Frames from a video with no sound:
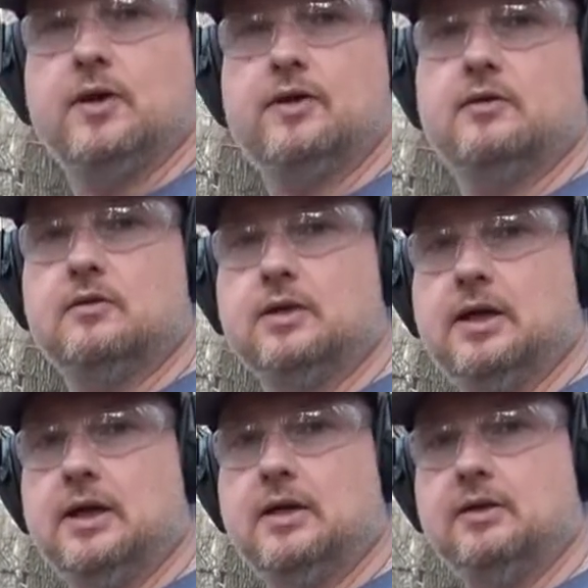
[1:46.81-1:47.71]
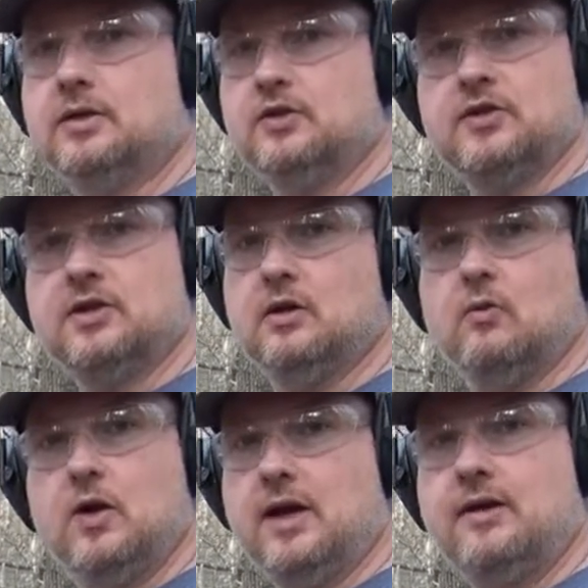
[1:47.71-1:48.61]
with it and can just hit
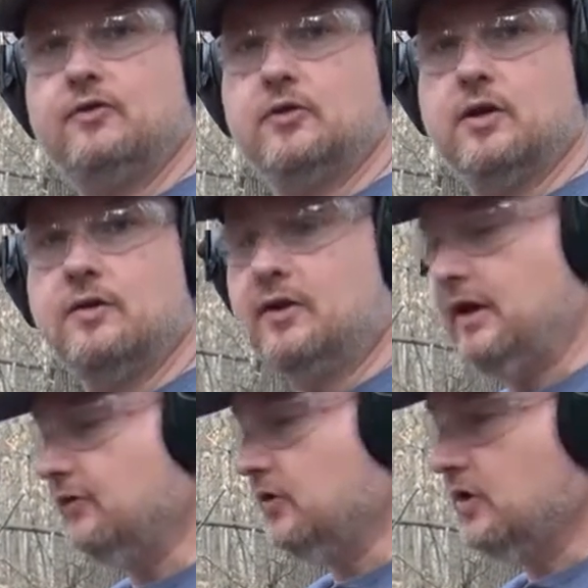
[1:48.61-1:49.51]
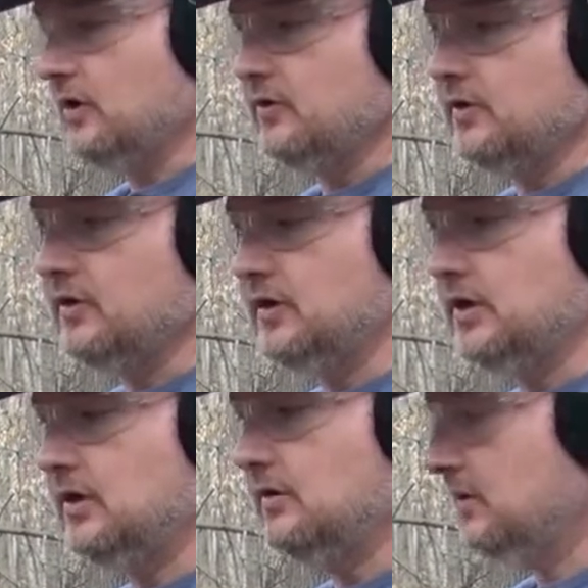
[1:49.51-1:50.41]
one after another, and
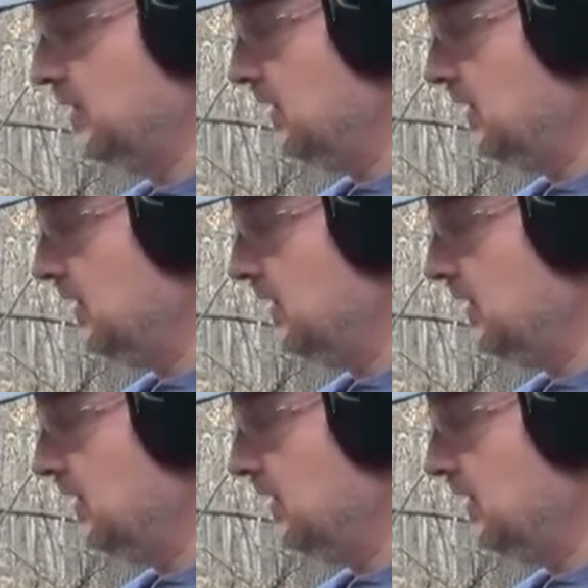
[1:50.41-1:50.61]
then